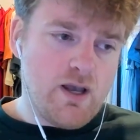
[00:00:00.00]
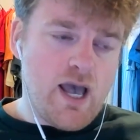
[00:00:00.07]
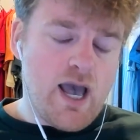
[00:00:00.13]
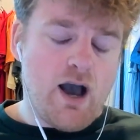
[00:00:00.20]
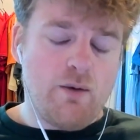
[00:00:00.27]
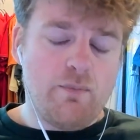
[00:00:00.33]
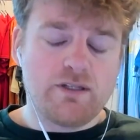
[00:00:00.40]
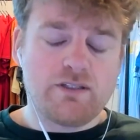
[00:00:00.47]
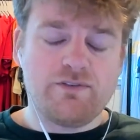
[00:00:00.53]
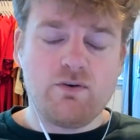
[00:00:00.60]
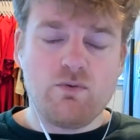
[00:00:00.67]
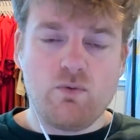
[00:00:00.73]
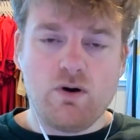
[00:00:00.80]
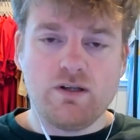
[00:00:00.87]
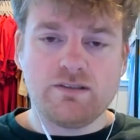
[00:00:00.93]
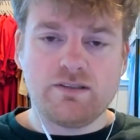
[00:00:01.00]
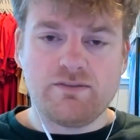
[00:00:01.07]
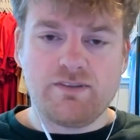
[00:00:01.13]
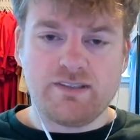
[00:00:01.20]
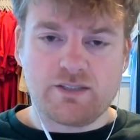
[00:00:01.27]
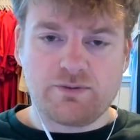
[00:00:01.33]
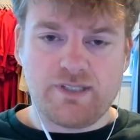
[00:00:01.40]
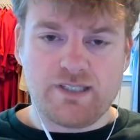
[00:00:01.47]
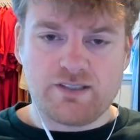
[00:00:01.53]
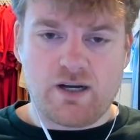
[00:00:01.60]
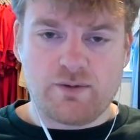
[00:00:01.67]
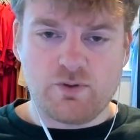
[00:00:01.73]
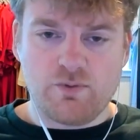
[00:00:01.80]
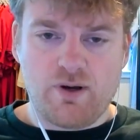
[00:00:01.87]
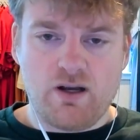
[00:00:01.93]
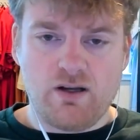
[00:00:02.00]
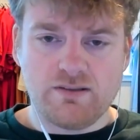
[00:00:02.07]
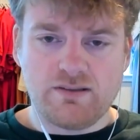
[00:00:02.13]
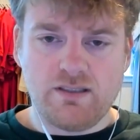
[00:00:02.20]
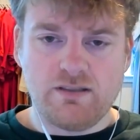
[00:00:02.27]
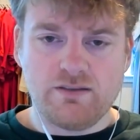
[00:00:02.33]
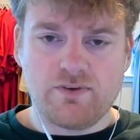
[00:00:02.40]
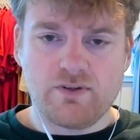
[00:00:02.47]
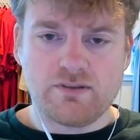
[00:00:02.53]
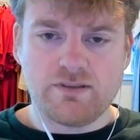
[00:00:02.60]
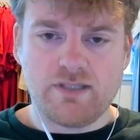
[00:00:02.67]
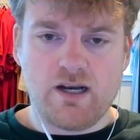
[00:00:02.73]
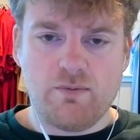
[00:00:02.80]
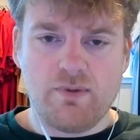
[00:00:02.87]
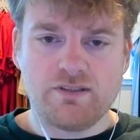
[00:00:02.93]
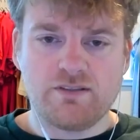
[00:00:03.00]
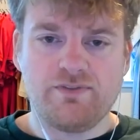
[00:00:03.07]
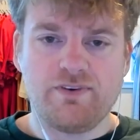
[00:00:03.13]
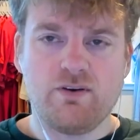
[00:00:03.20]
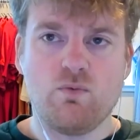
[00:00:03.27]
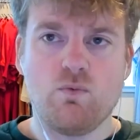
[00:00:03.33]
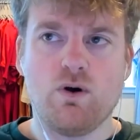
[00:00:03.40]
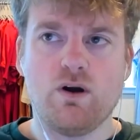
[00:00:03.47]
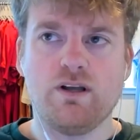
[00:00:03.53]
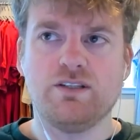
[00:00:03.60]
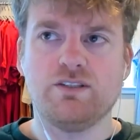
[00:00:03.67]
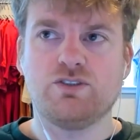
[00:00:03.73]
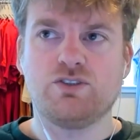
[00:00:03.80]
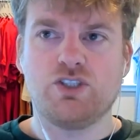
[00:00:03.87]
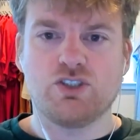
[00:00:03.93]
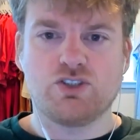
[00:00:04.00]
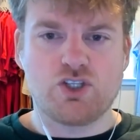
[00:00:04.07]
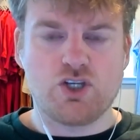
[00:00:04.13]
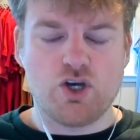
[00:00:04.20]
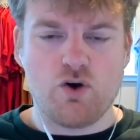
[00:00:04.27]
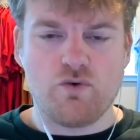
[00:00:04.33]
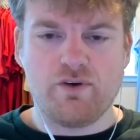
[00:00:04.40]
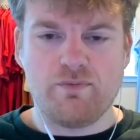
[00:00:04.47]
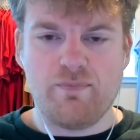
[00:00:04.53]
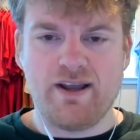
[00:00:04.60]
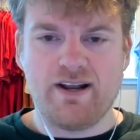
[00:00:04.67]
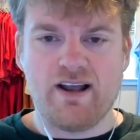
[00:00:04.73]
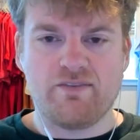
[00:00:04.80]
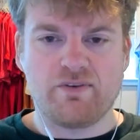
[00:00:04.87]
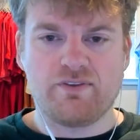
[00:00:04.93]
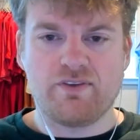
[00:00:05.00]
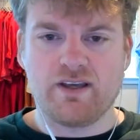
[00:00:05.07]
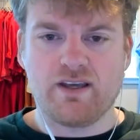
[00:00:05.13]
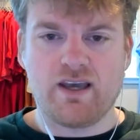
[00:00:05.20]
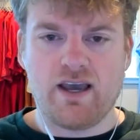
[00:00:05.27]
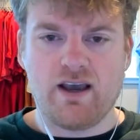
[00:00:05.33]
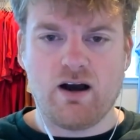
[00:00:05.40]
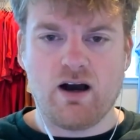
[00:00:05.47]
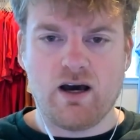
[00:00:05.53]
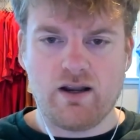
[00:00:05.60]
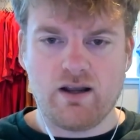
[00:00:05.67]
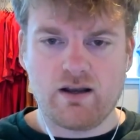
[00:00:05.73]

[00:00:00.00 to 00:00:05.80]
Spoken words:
How much of it was these actual test optional policies versus how much of it was just COVID made everything chaotic.